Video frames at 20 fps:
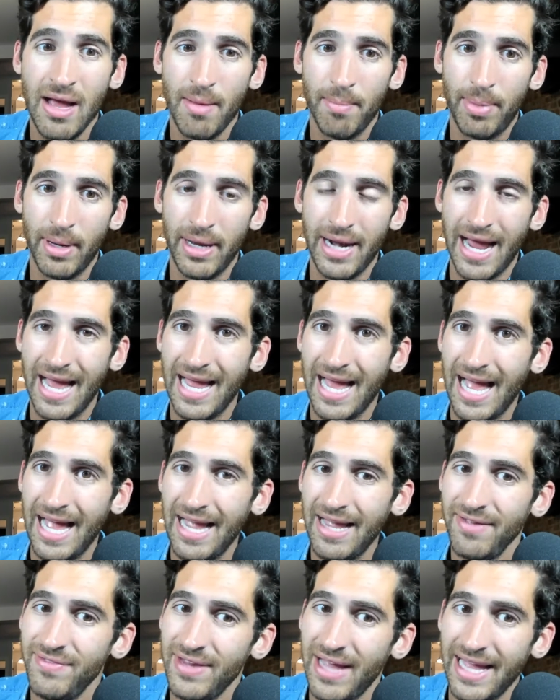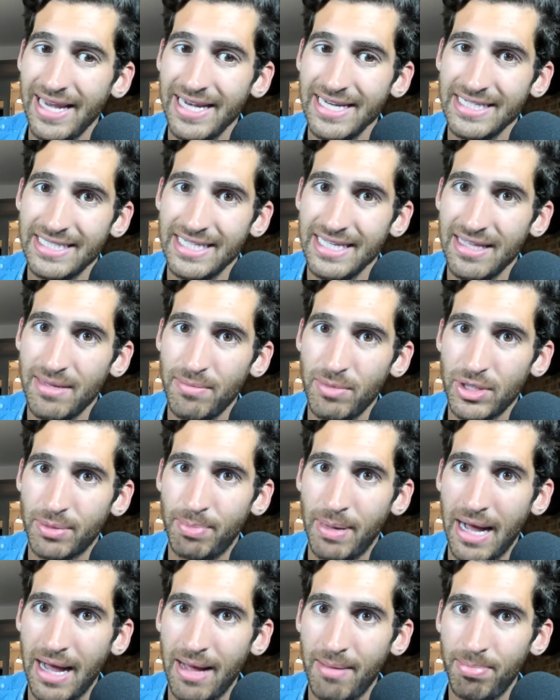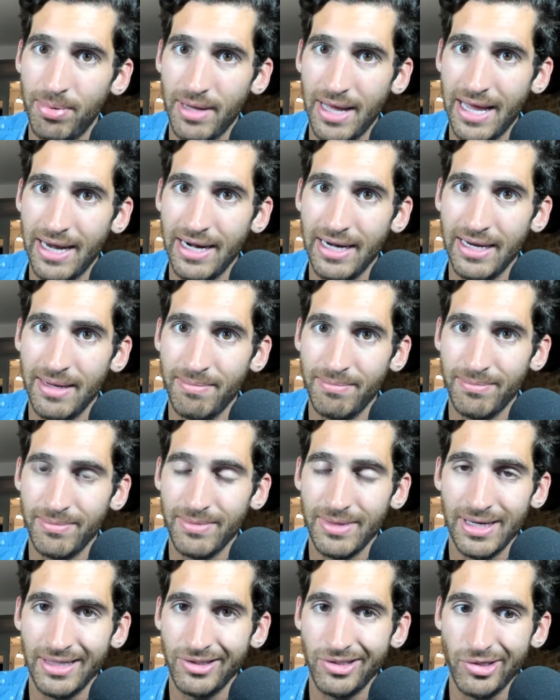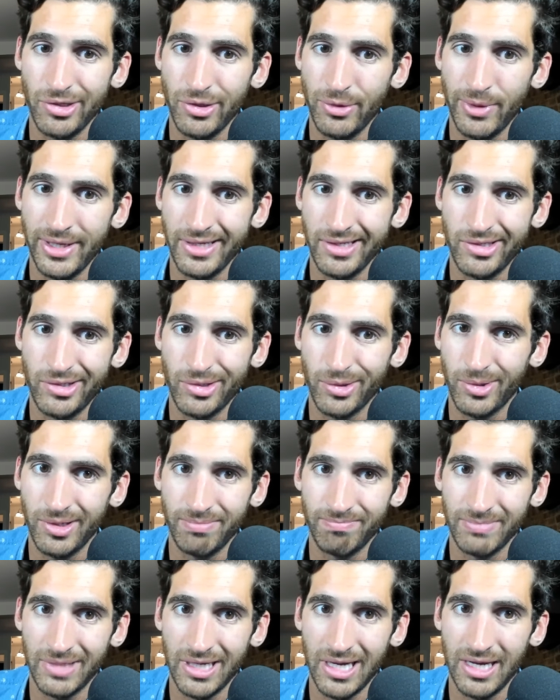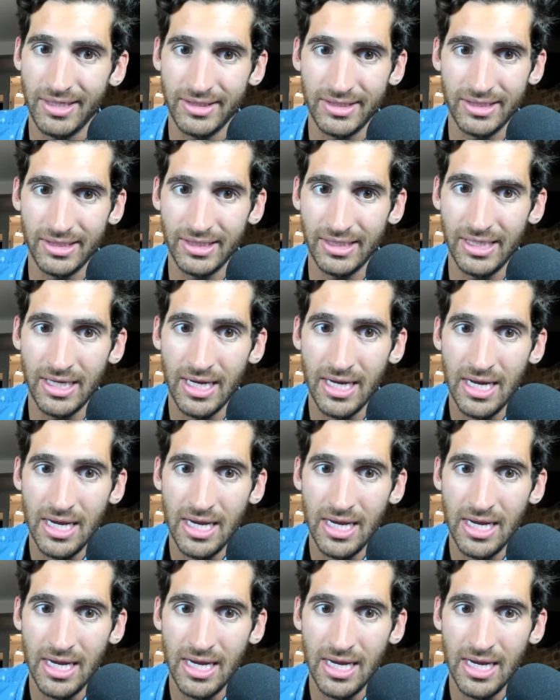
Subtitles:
But I didn't see that much pop out of him at the UAE Tour, honestly.